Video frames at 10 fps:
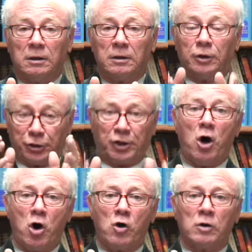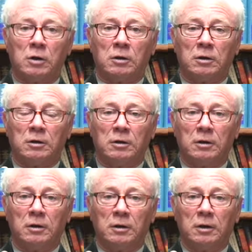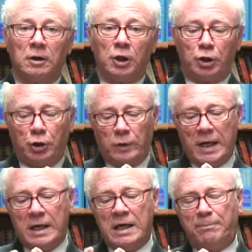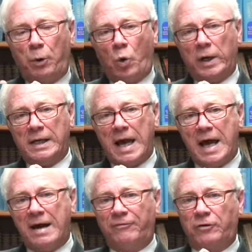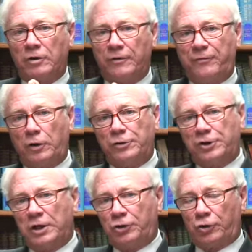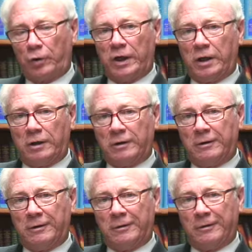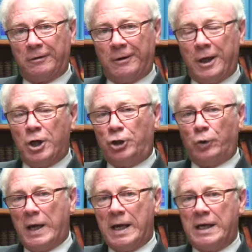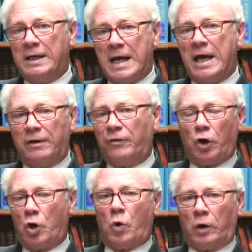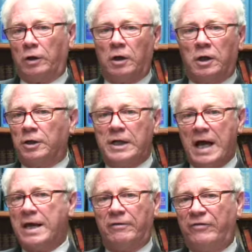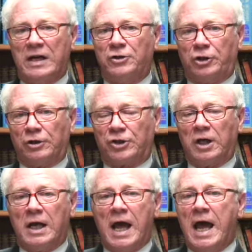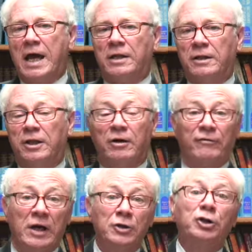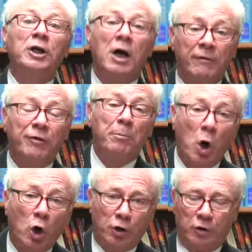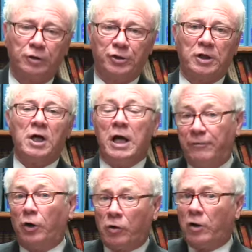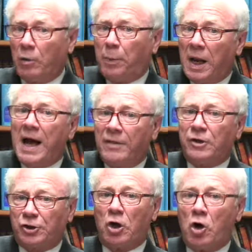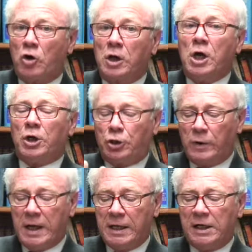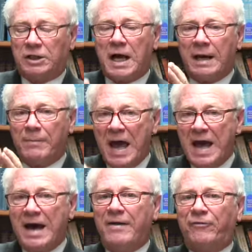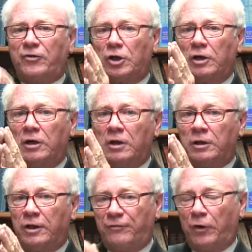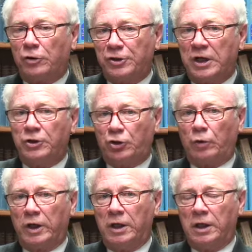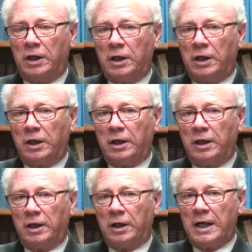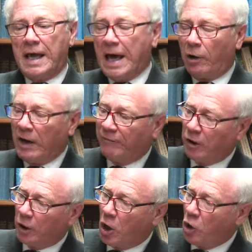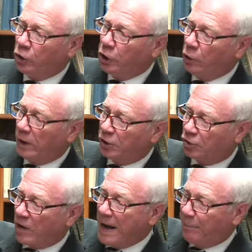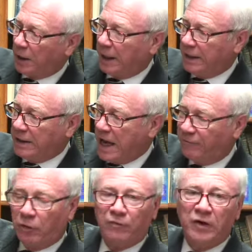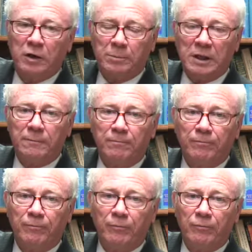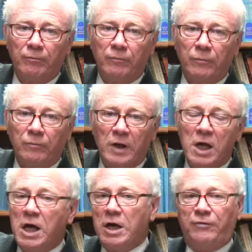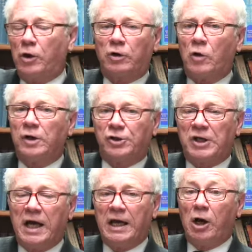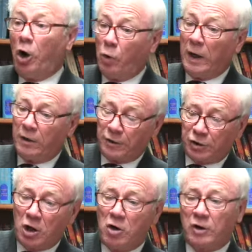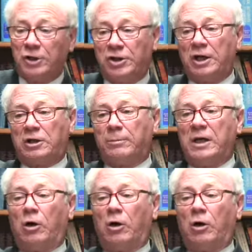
the song to any point after the first century, to any day of the Lord, day of vengeance, and the avenging of the martyrs, if you're going to apply the song to any time after the first century, however long you extrapolate that fulfillment, if you're going to say, oh, well, the song is yet to be